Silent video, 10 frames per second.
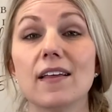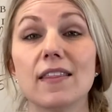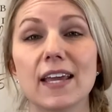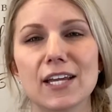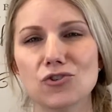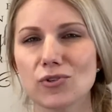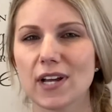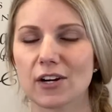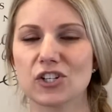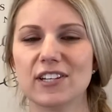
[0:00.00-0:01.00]
The
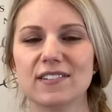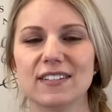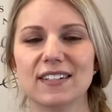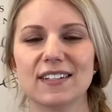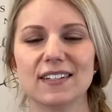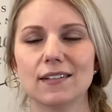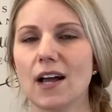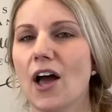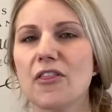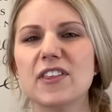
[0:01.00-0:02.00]
introduction.
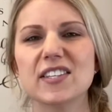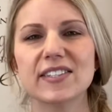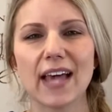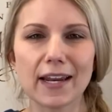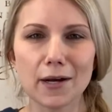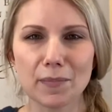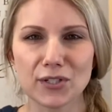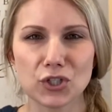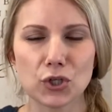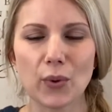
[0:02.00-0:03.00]
The setup
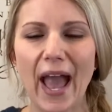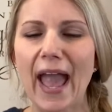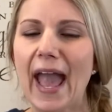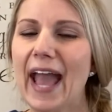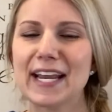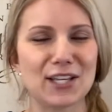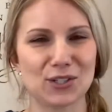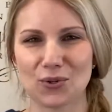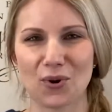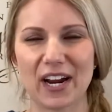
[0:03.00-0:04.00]
to any
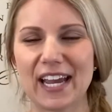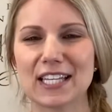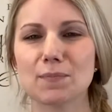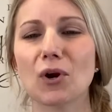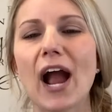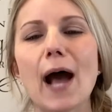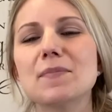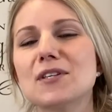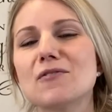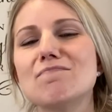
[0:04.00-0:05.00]
story is perhaps
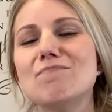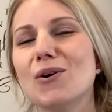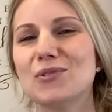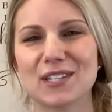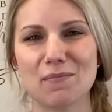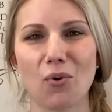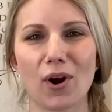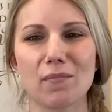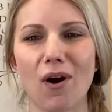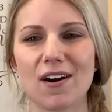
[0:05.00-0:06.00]
the most
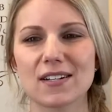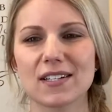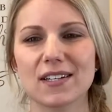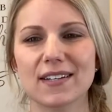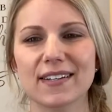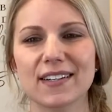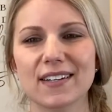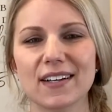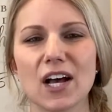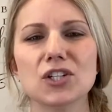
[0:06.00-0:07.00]
important part.
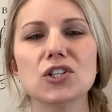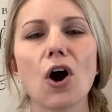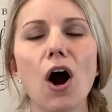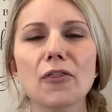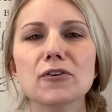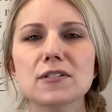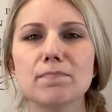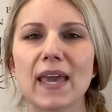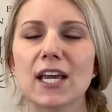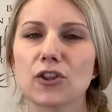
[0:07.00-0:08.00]
Do the authors
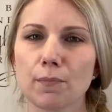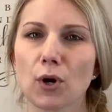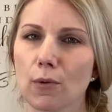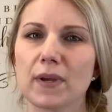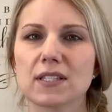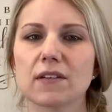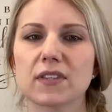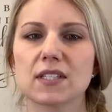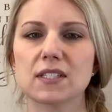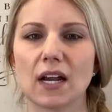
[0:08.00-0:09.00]
make the purpose of
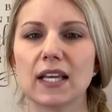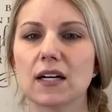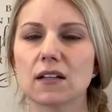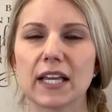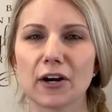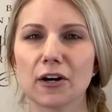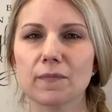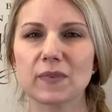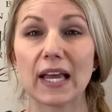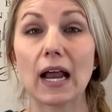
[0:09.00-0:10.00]
the study clear
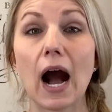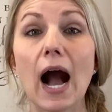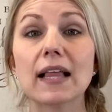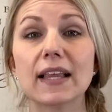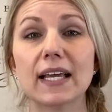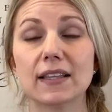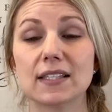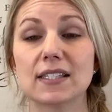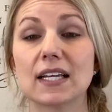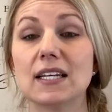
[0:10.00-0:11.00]
and highlight the
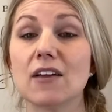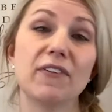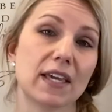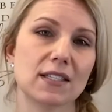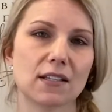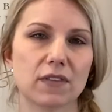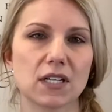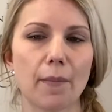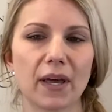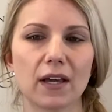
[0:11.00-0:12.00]
significance of the
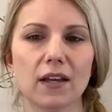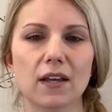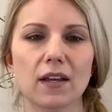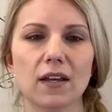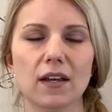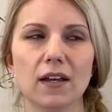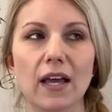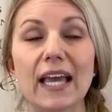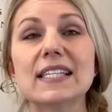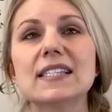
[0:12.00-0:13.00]
topic?
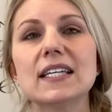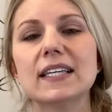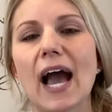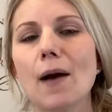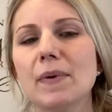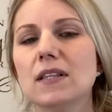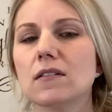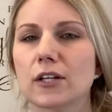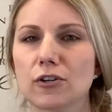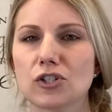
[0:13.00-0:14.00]
Is the gap in the
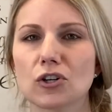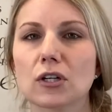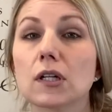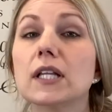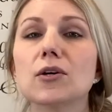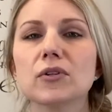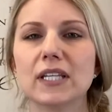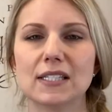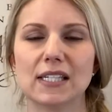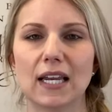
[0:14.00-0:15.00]
literature
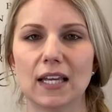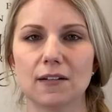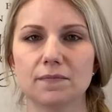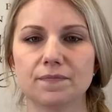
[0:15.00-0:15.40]
clearly stated?